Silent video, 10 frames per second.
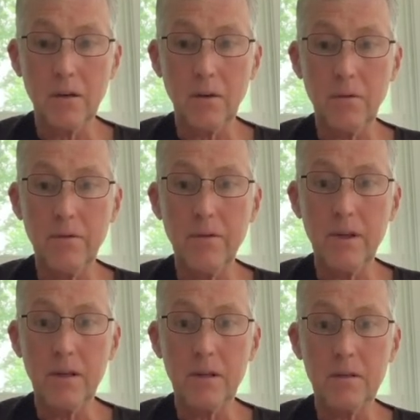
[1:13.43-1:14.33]
of
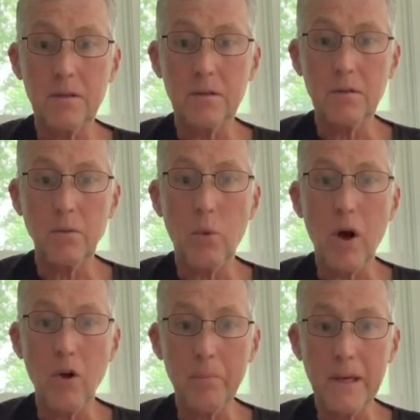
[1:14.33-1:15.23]
the
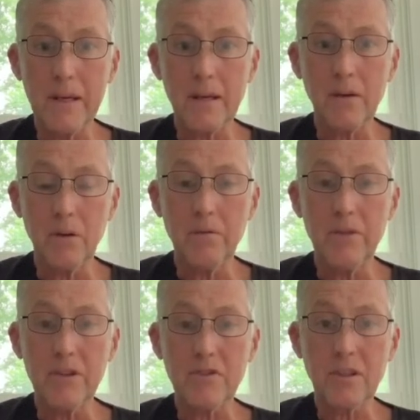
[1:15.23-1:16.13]
well-being
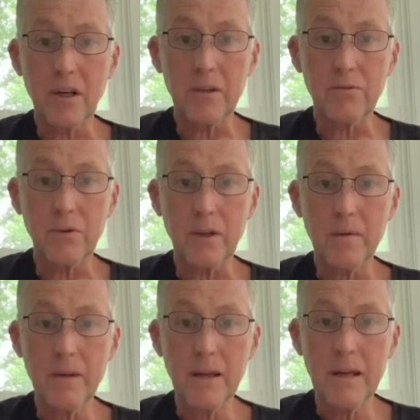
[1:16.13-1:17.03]
of this
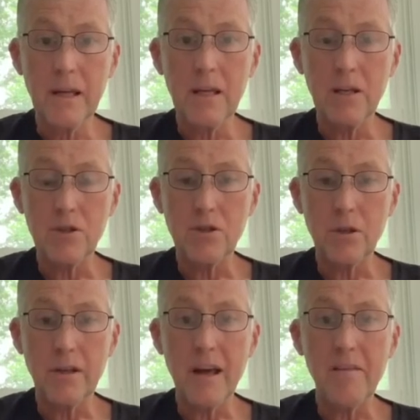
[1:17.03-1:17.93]
country. He
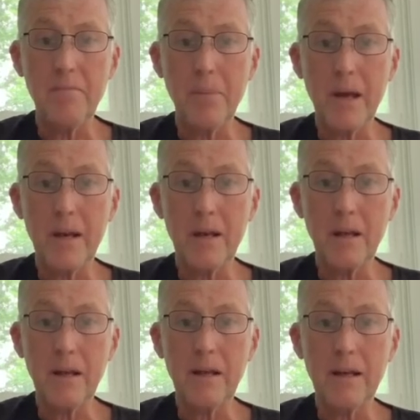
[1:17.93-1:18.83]
should have
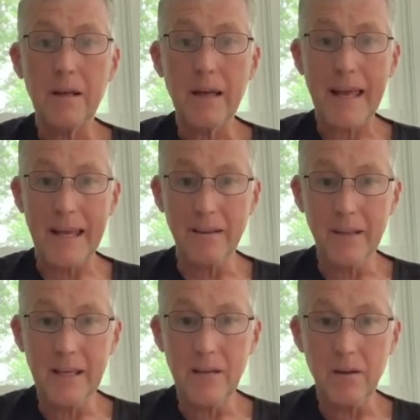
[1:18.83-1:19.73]
been a
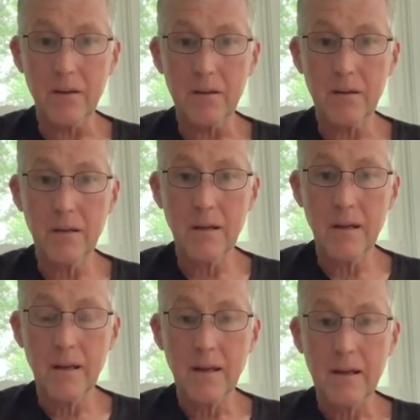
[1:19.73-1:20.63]
leader,
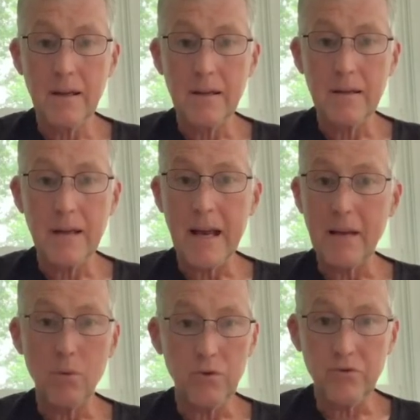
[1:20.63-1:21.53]

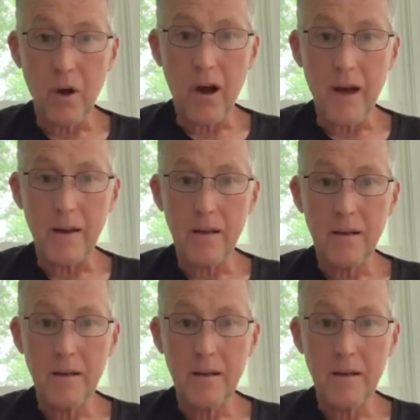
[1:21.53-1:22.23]
and he was not.